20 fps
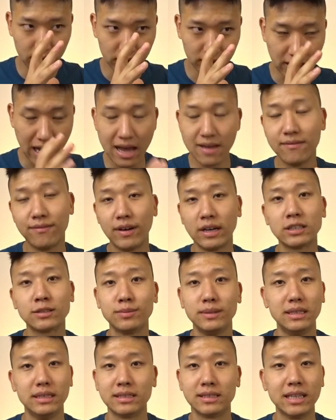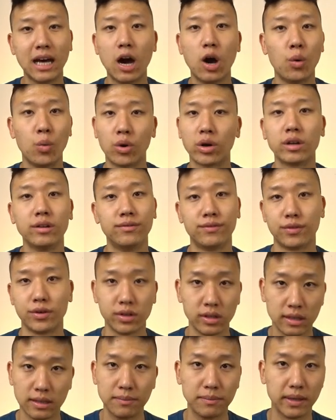that investment is not working for you
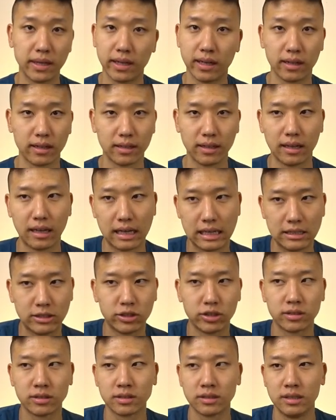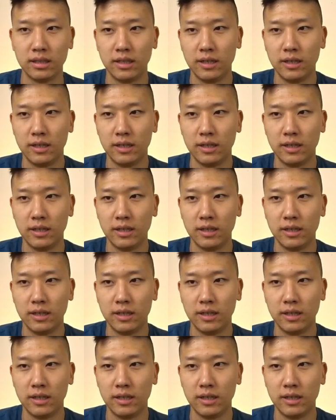in the beginning. It just